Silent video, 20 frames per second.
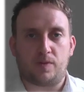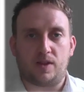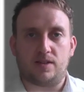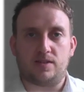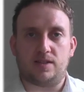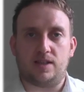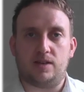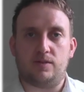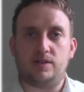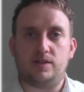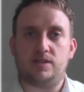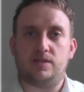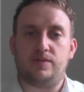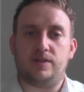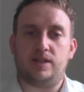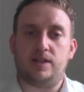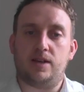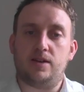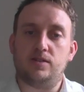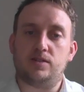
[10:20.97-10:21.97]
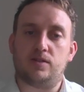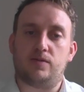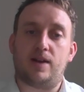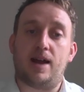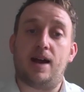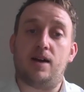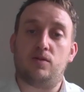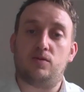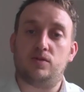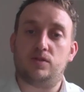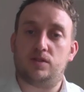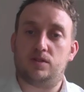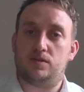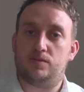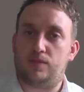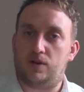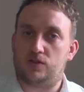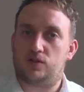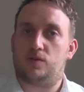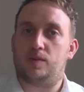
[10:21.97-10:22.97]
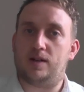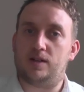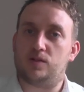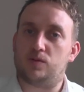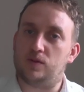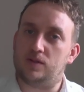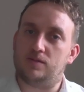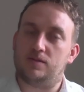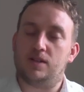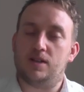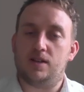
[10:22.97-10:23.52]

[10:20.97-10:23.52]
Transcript: series of videos around postural management will